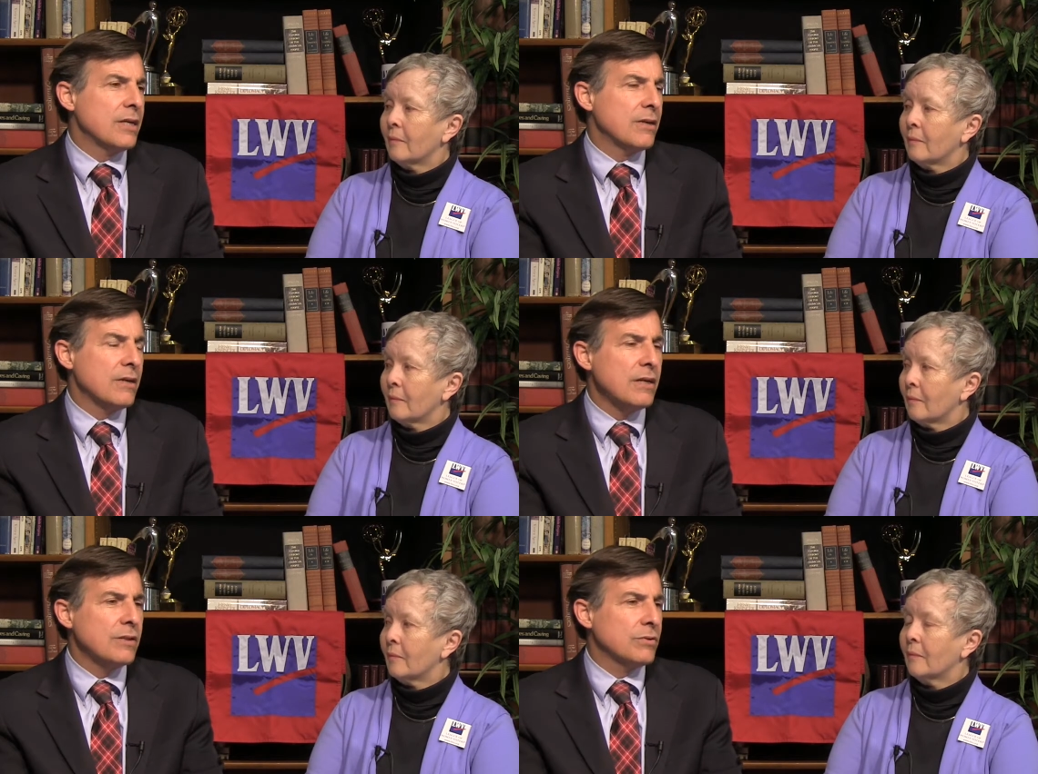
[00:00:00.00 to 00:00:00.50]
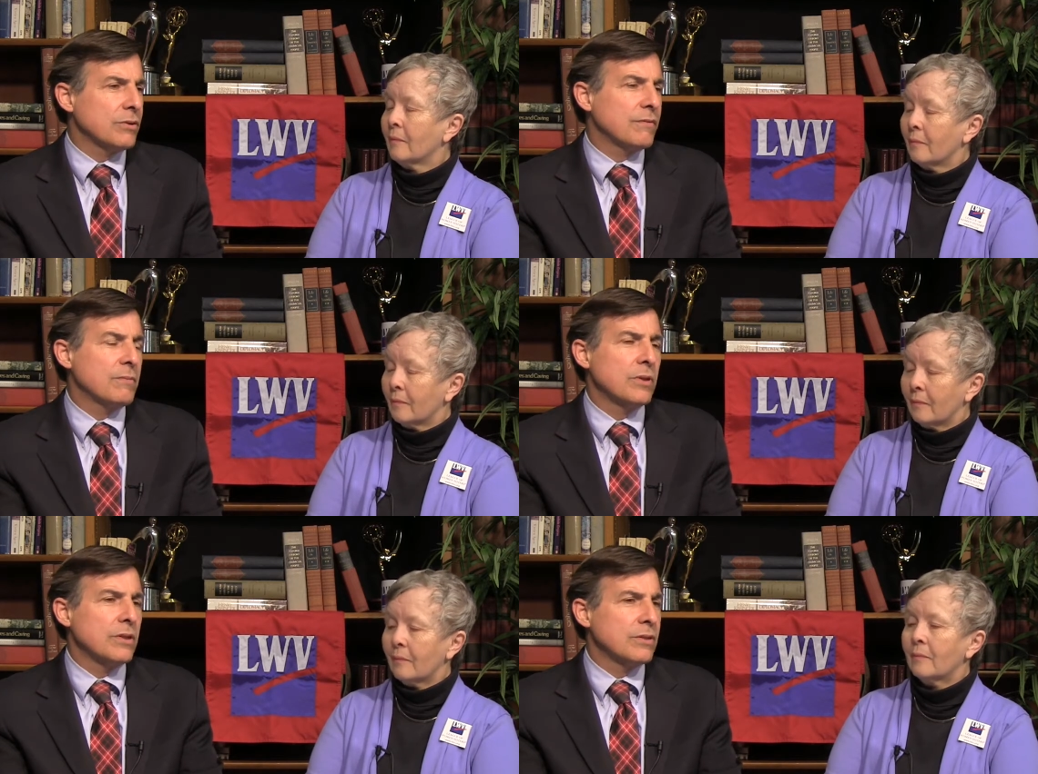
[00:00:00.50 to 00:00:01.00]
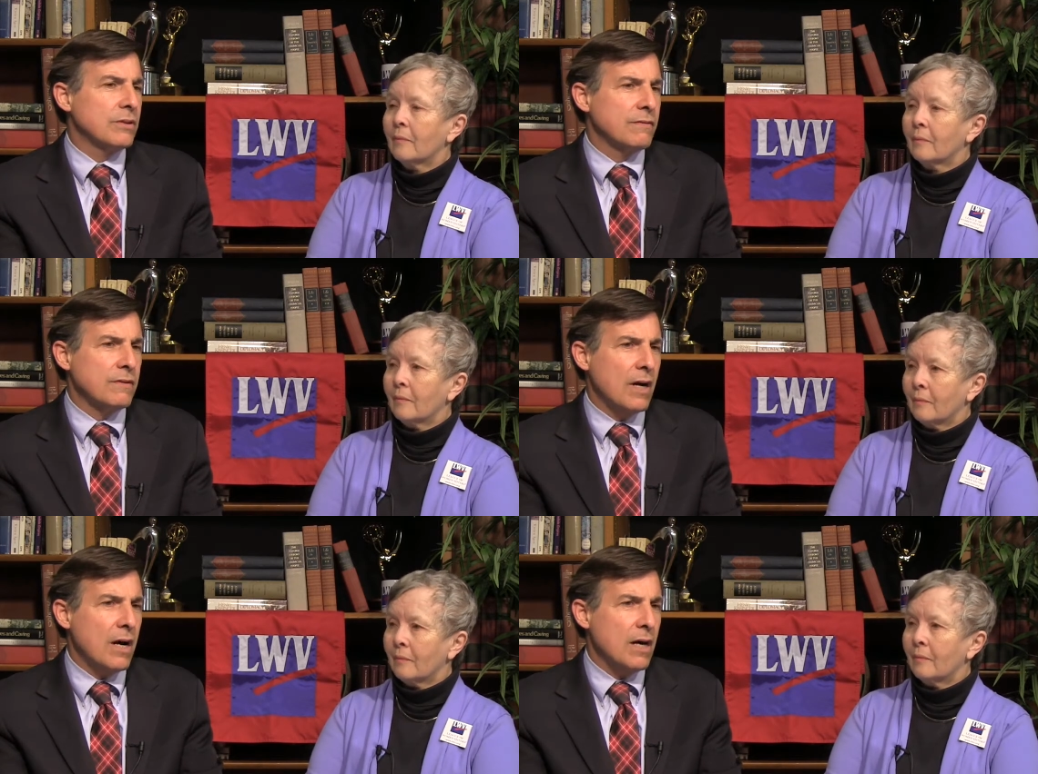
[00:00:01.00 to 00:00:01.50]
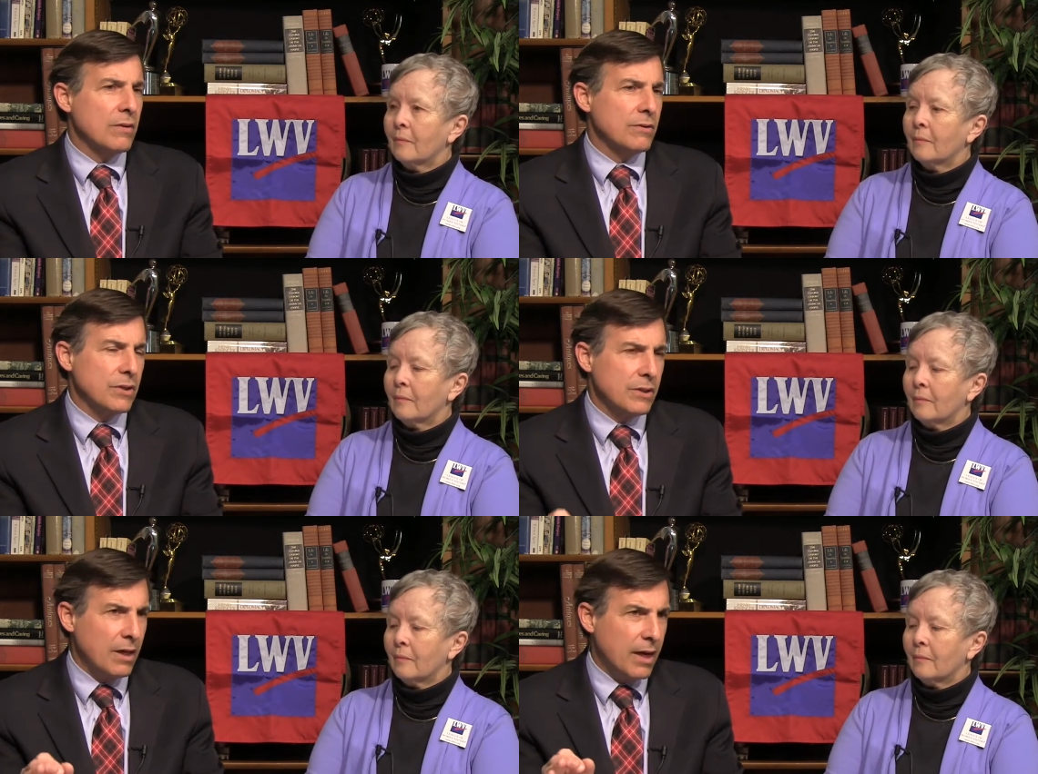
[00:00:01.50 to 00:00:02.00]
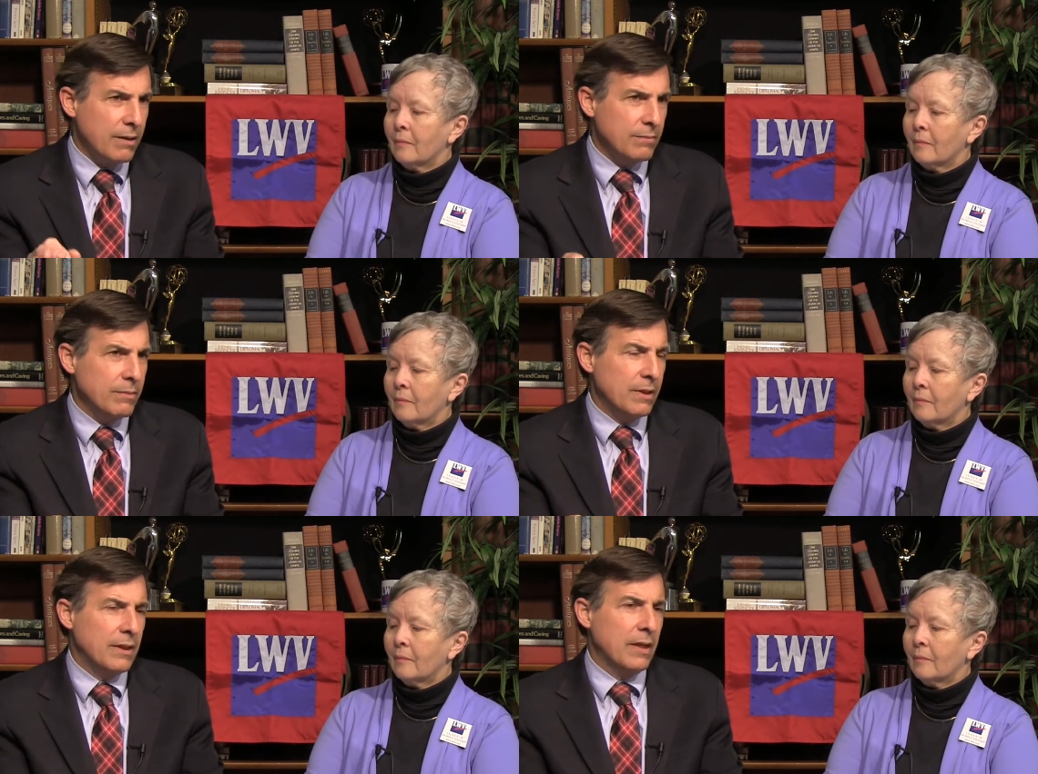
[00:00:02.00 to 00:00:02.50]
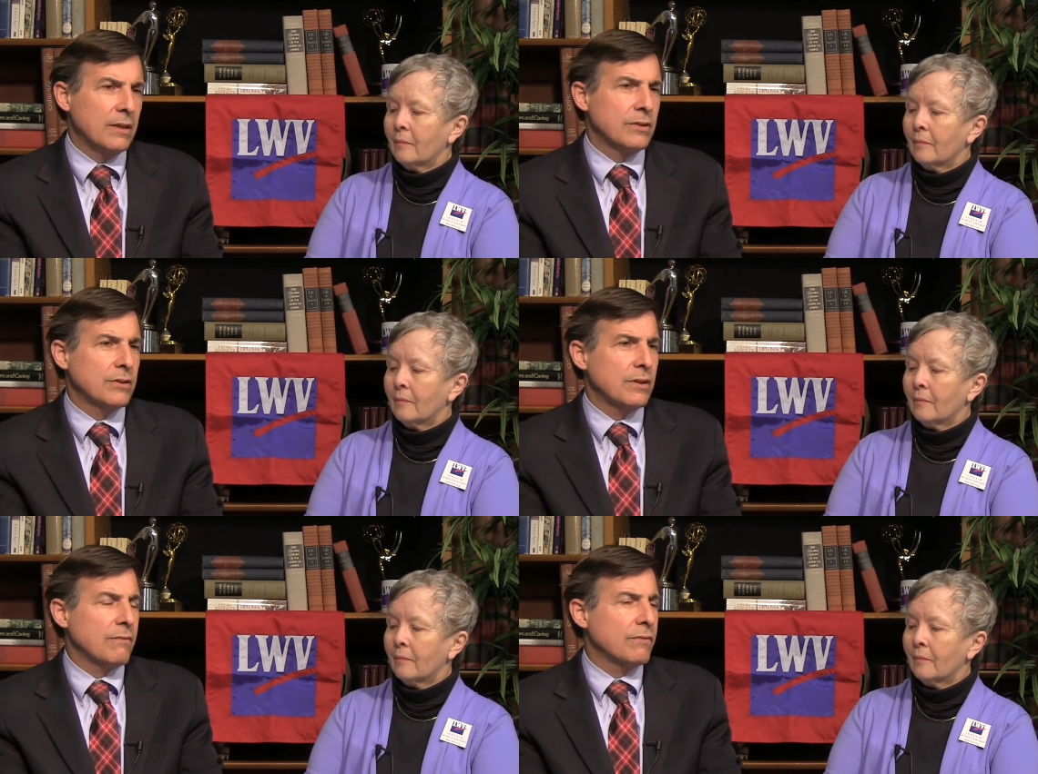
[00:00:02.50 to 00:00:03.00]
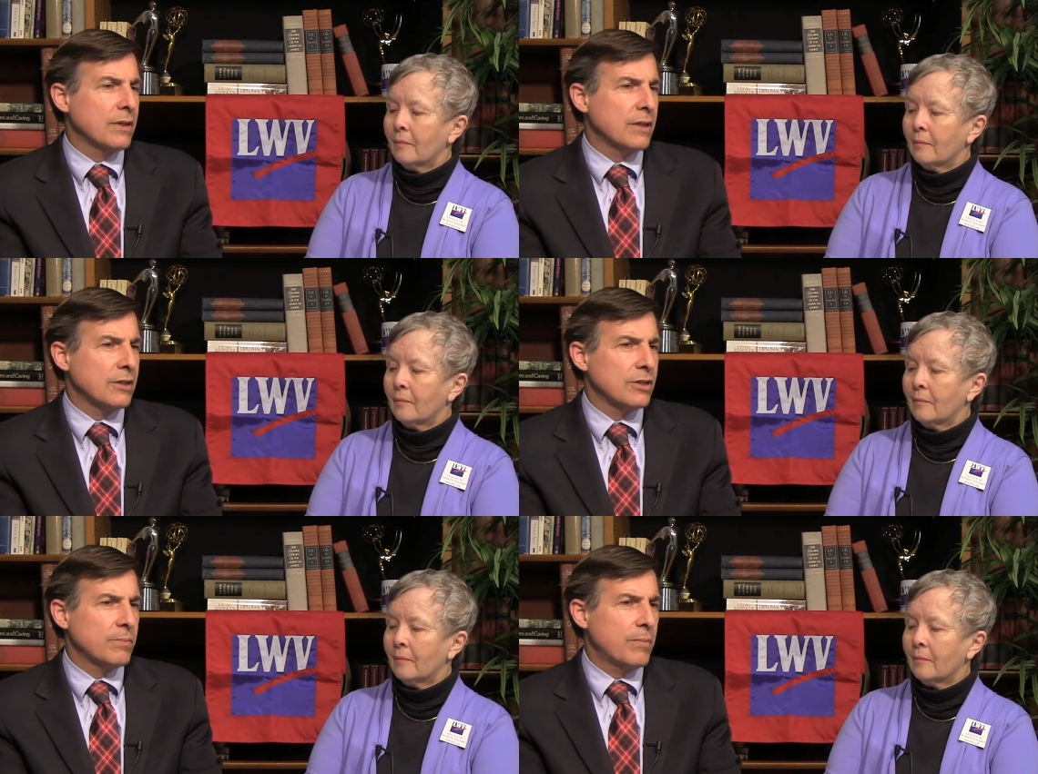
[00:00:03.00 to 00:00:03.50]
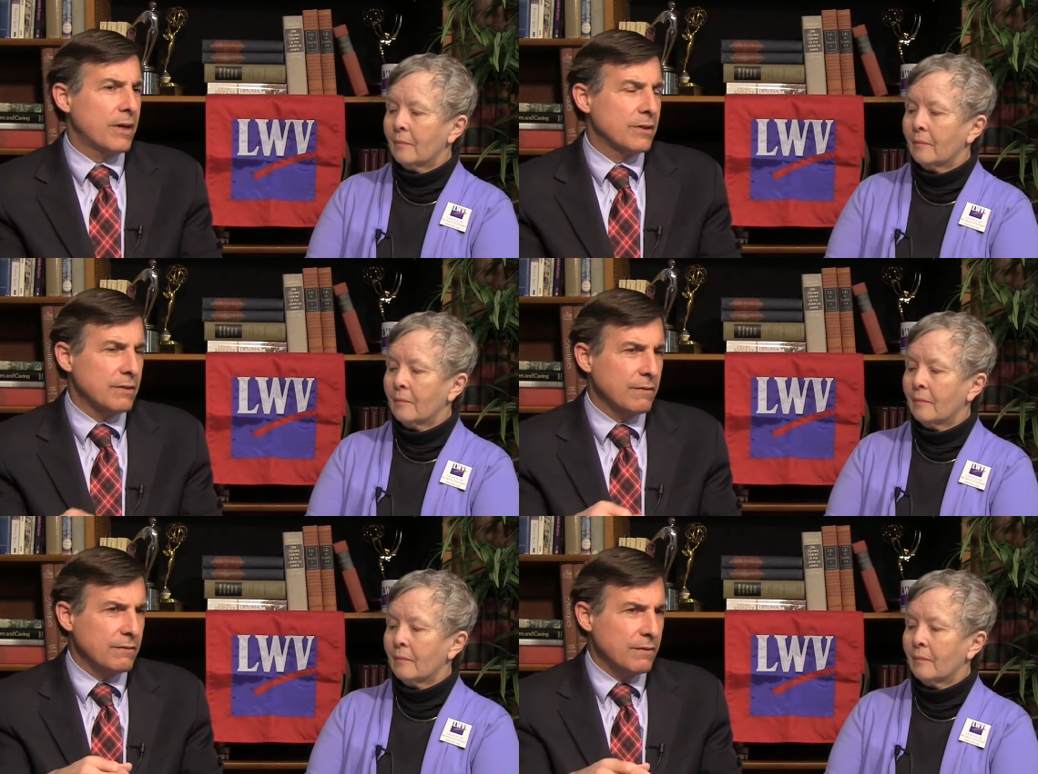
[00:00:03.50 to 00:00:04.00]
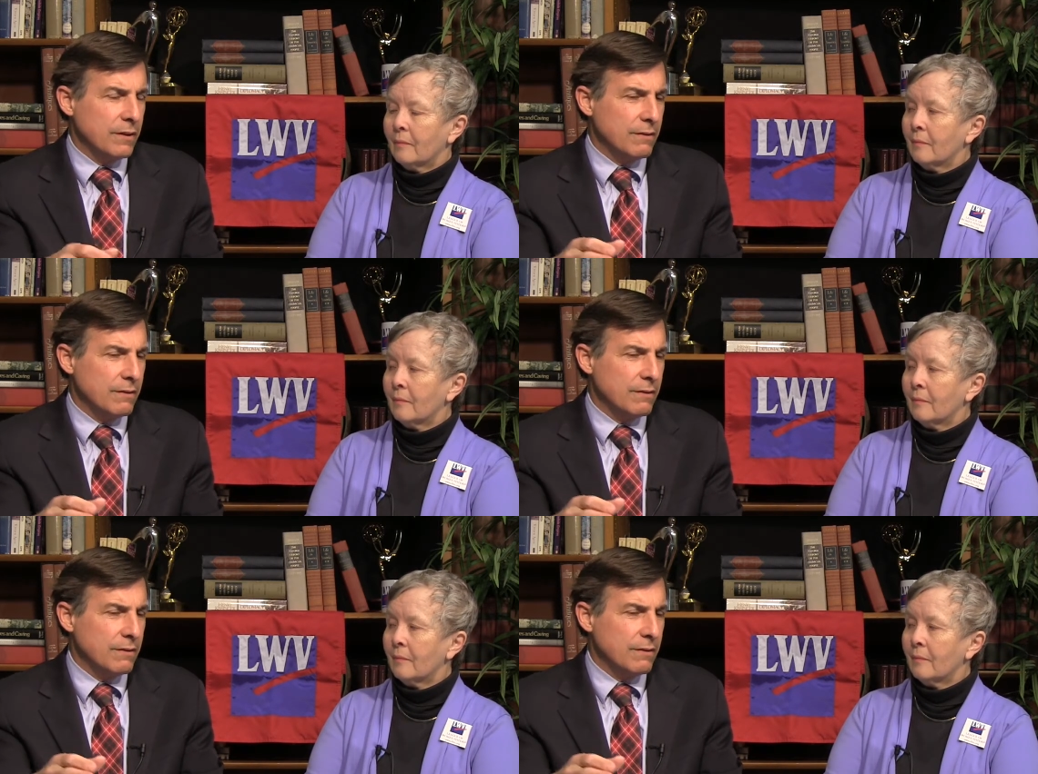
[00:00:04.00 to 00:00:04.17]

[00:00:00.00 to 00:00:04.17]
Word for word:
Speaker 1: you know, hundreds of billions of dollars, and not uh, suffering the expense of,